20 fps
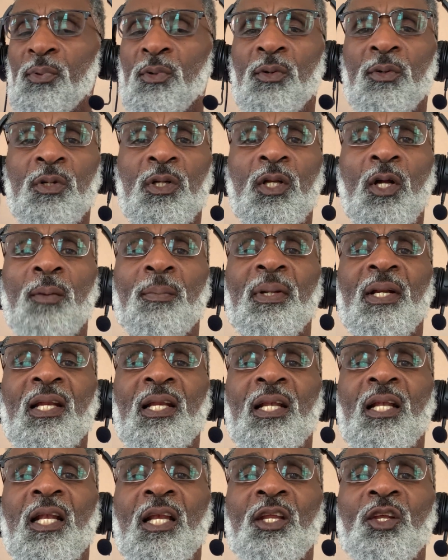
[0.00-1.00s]

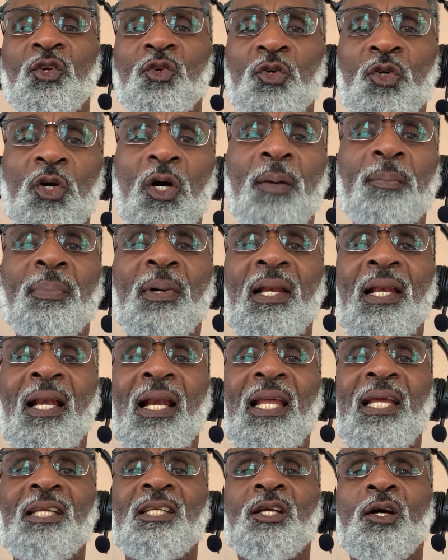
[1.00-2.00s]
predominantly Europe and
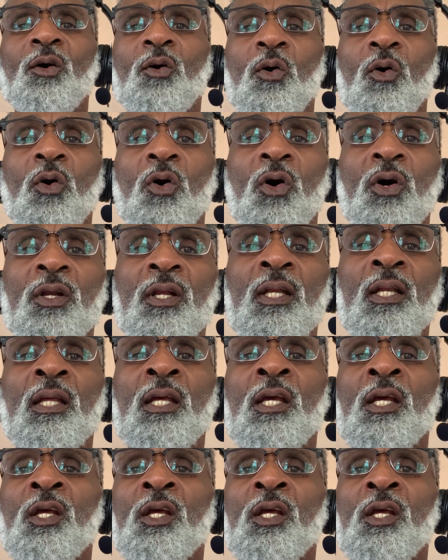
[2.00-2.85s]
later on